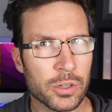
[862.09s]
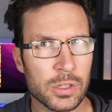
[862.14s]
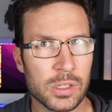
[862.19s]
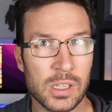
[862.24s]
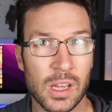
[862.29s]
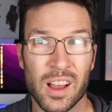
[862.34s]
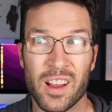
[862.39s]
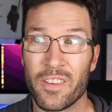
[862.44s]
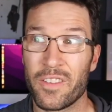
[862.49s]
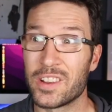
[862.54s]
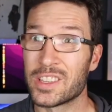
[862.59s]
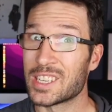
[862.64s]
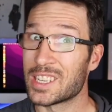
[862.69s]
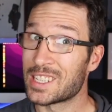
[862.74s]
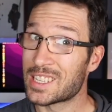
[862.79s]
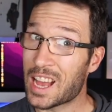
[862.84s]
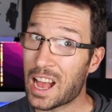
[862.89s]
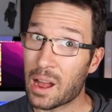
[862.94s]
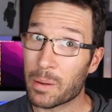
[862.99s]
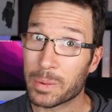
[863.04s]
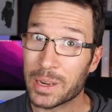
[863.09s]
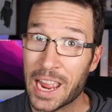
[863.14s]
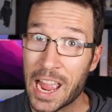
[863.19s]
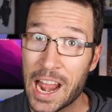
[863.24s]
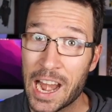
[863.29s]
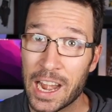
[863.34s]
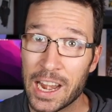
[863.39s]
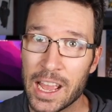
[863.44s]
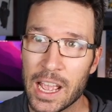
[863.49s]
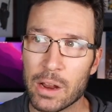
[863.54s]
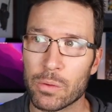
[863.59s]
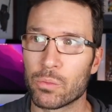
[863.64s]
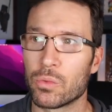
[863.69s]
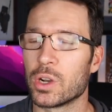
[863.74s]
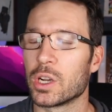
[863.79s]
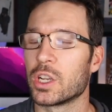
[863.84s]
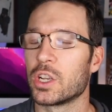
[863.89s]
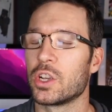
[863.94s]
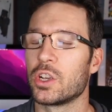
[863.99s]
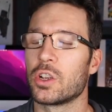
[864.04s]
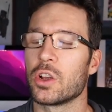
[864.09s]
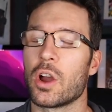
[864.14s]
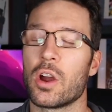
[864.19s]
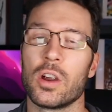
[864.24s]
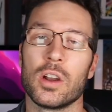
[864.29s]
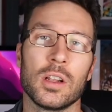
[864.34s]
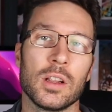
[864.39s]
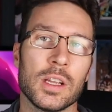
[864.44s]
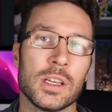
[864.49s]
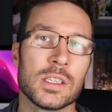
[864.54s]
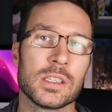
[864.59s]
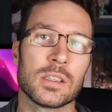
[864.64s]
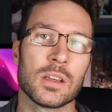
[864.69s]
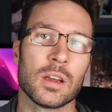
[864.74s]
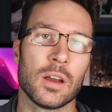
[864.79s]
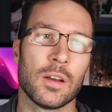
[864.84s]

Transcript: yourself as a top candidate regardless